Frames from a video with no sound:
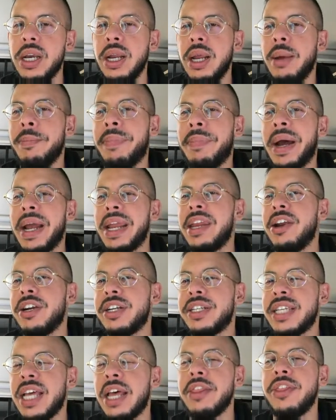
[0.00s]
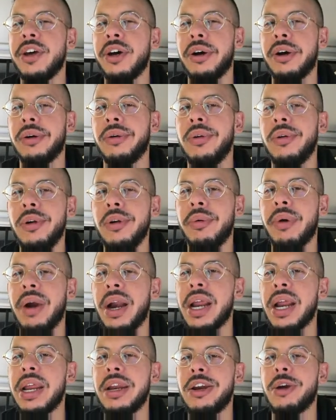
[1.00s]
By year 10 though,
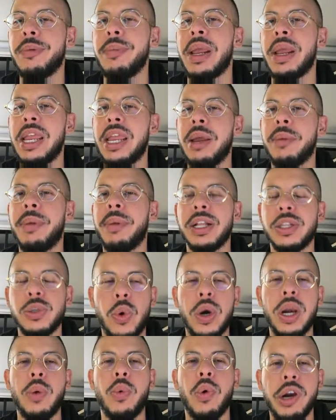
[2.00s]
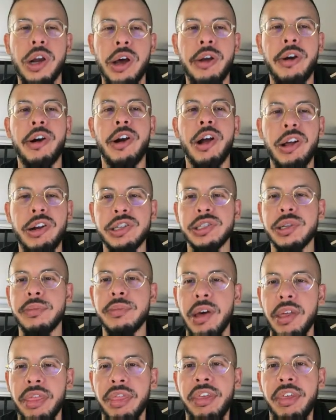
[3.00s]
right, you're making about $2,100 a month,
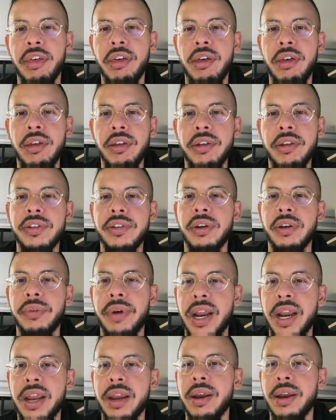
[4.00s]
right?